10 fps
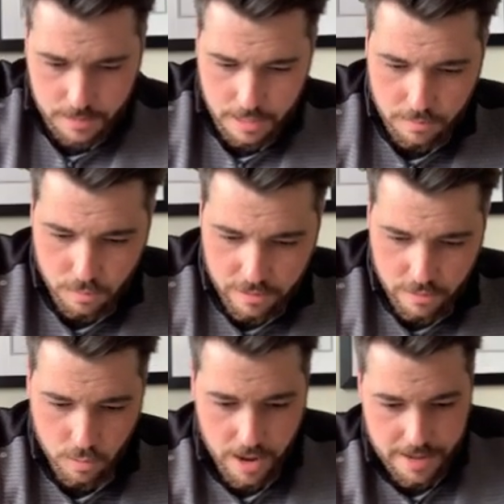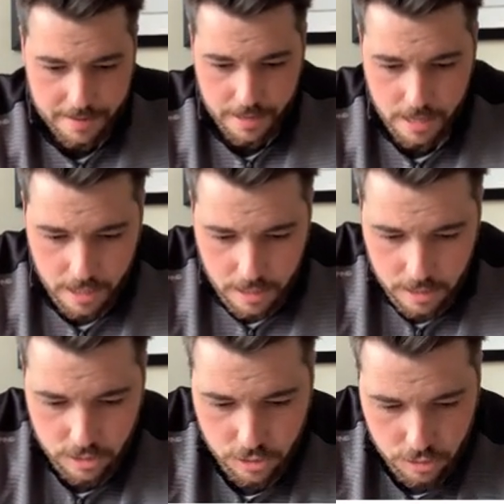and we're away.
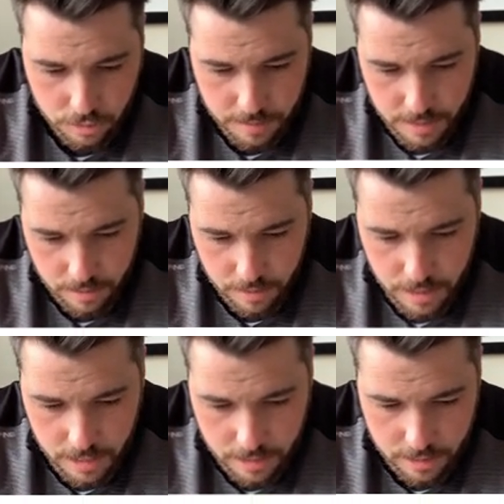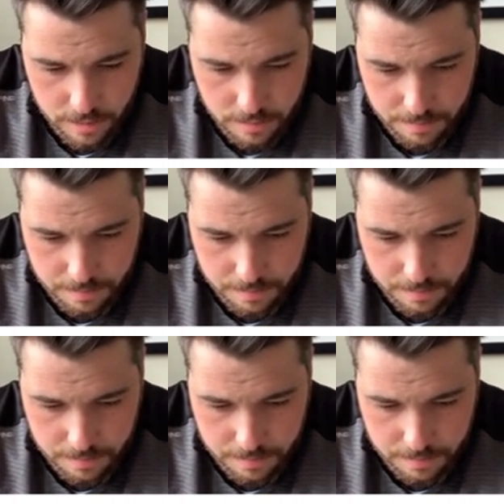Zoom in on this.